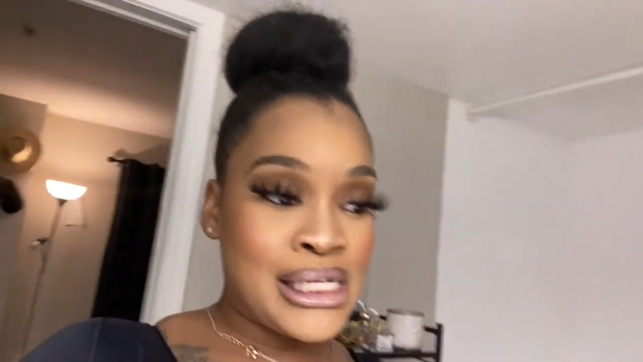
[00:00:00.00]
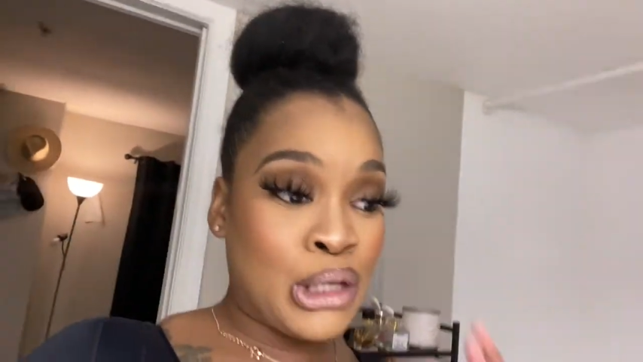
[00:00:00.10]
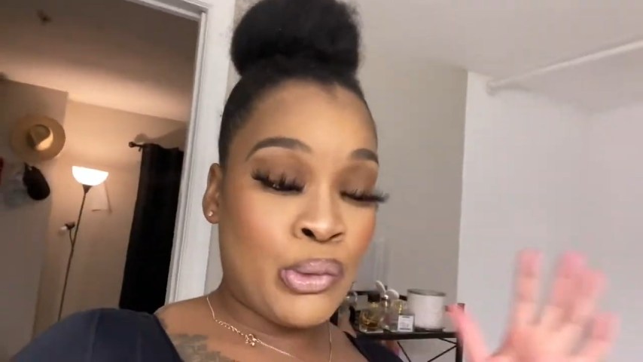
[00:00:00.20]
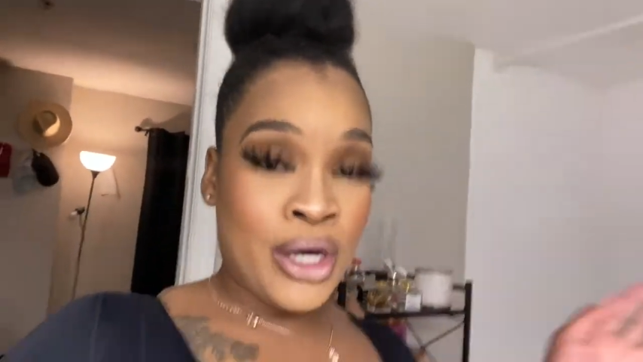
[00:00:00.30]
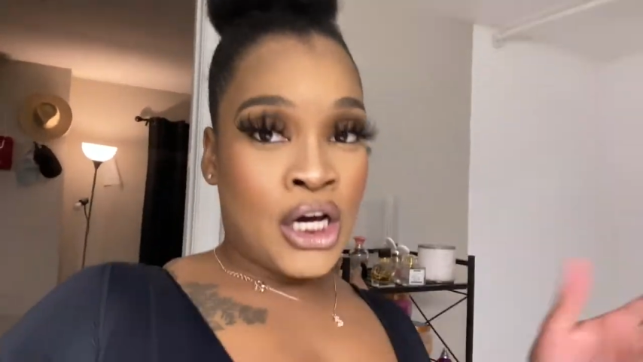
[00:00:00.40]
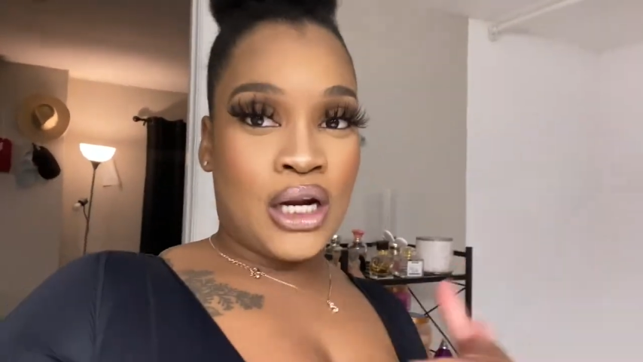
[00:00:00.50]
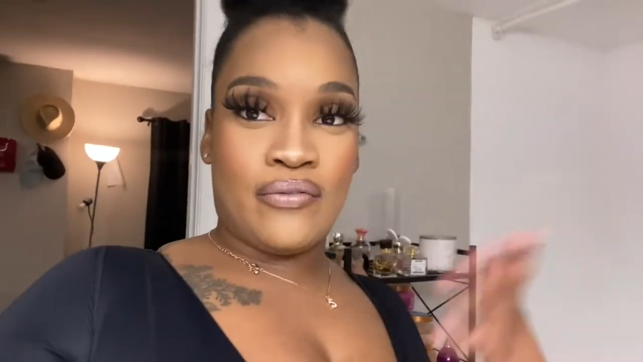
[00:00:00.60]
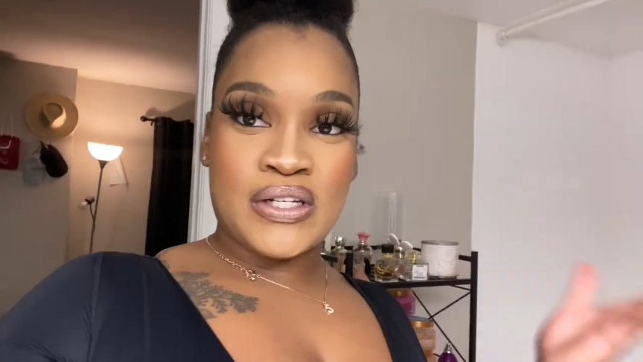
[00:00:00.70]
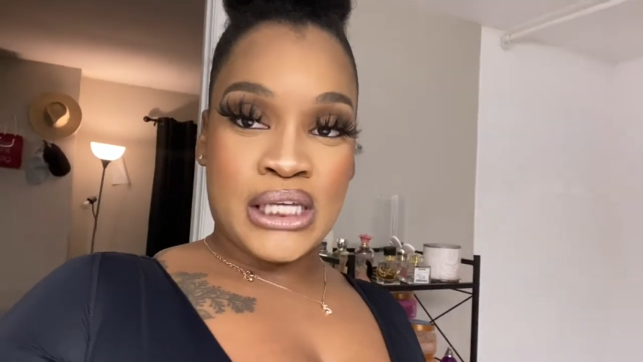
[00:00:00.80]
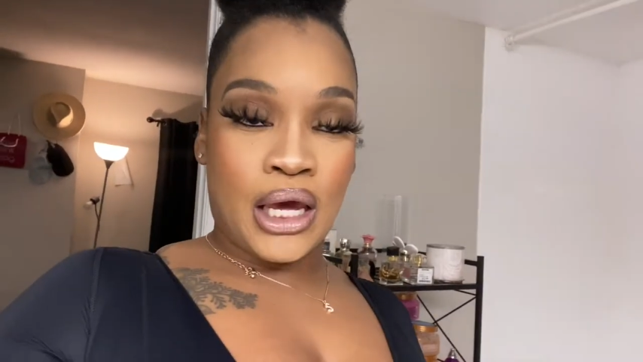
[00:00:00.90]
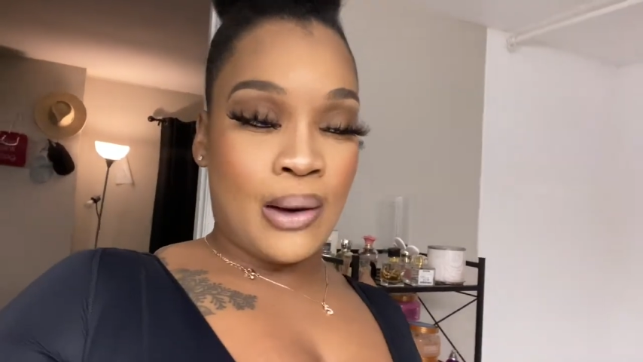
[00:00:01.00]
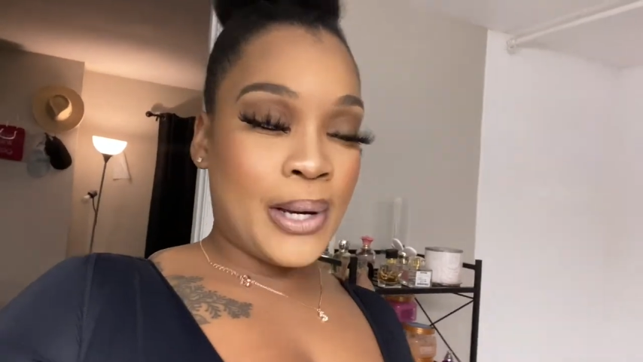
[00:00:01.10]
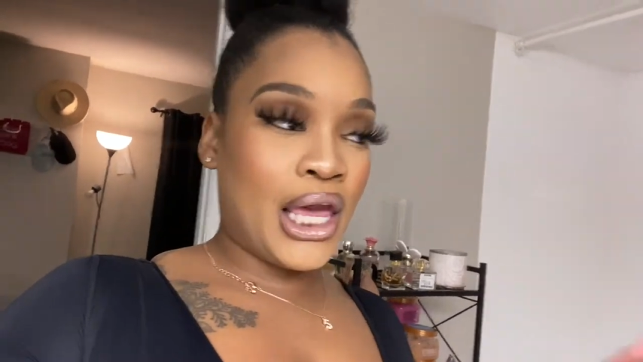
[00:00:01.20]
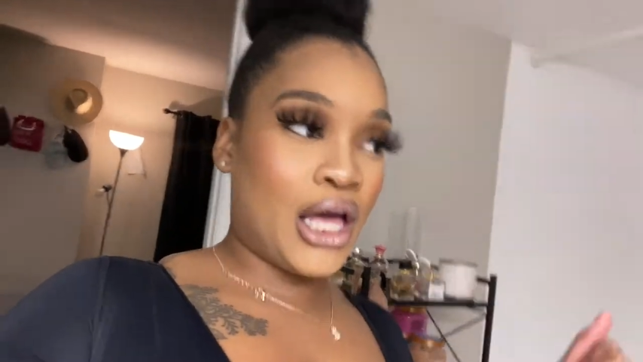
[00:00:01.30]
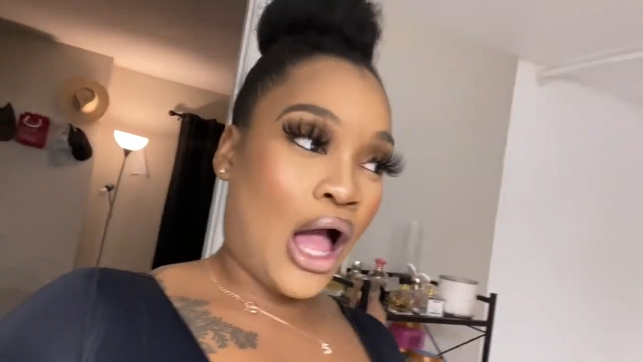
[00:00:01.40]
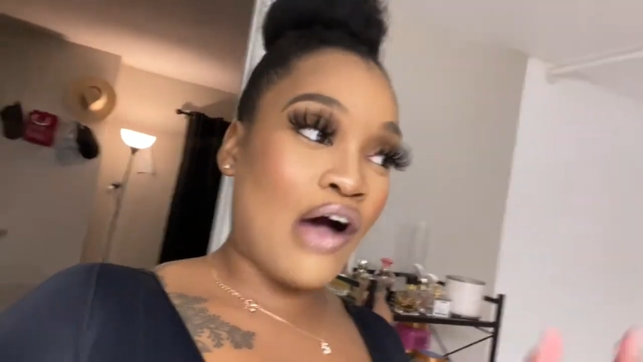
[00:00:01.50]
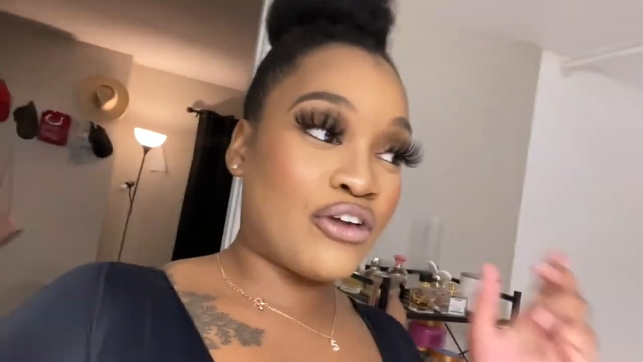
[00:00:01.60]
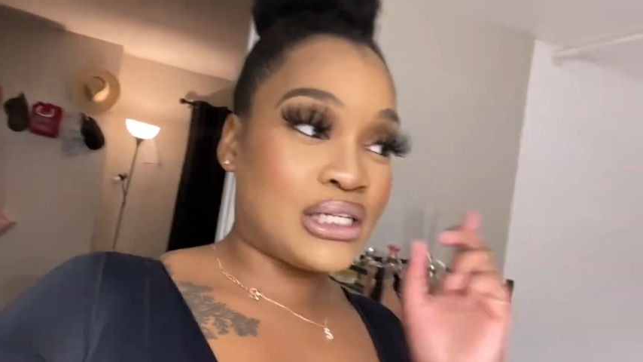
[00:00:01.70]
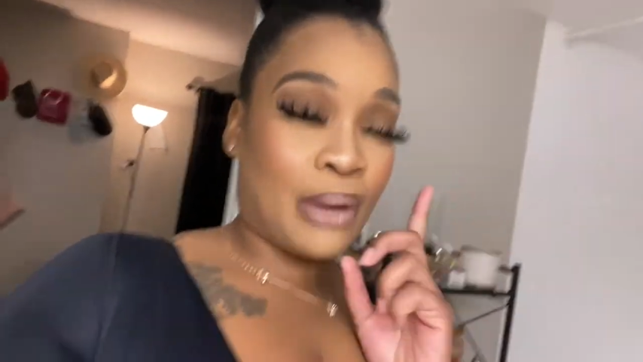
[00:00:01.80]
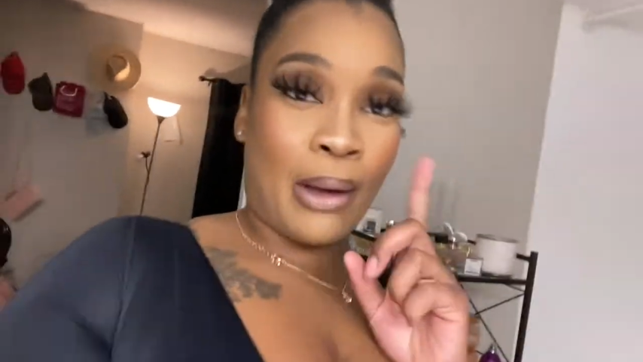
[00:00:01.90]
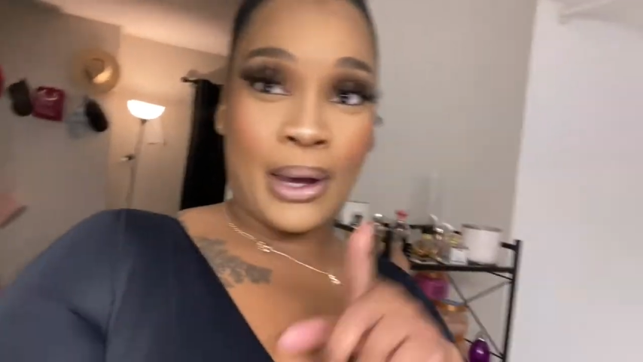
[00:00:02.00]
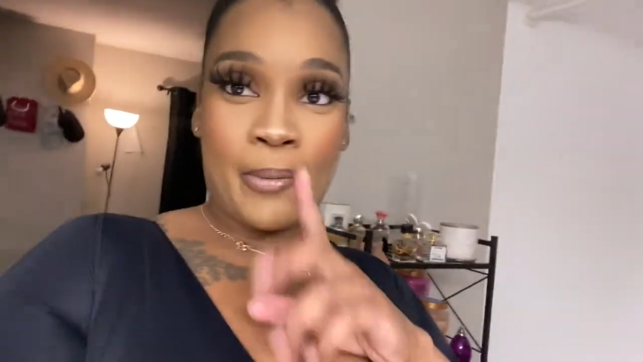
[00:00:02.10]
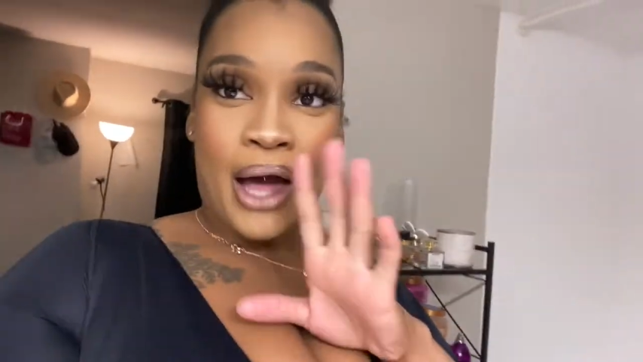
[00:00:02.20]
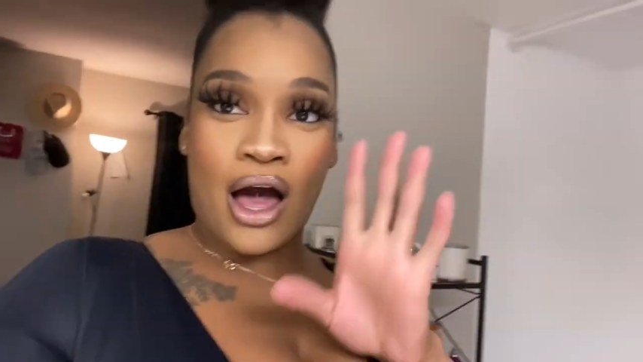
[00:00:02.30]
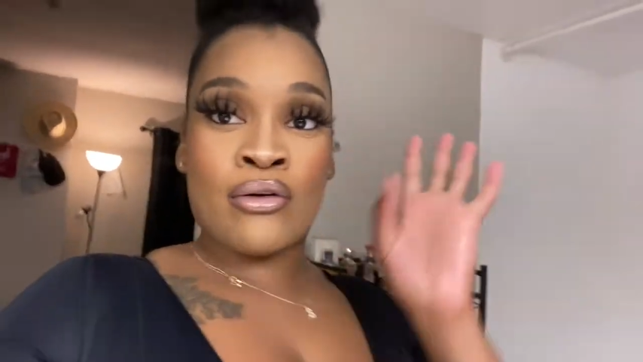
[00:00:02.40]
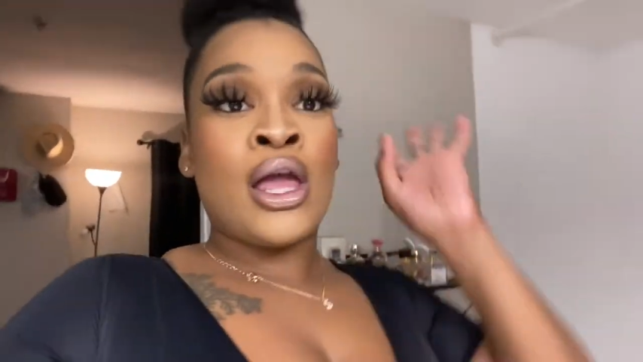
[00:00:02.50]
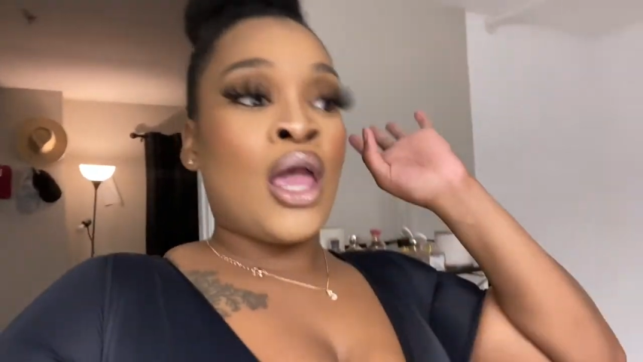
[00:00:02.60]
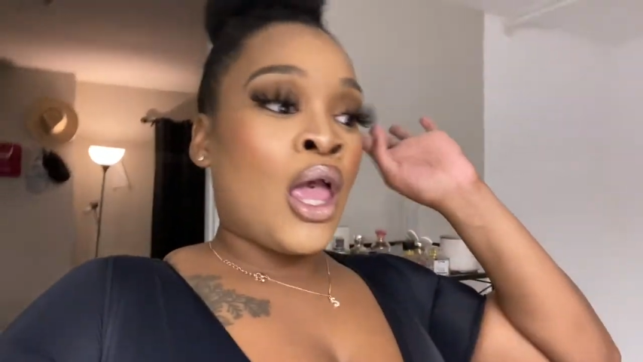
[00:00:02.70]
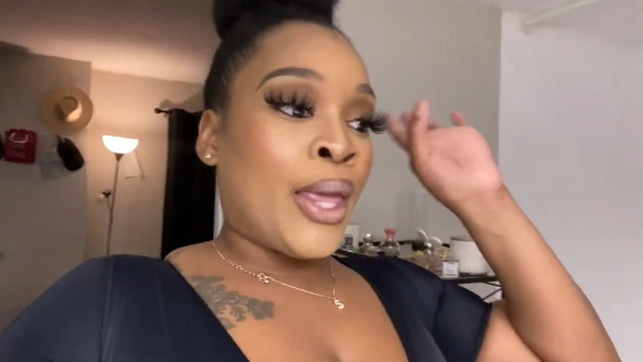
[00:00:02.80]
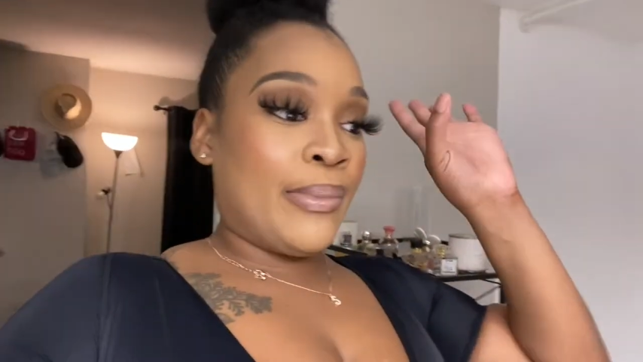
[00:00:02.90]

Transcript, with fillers: You really couldn't even tell. But yeah, y'all, I'm going to take my makeup off.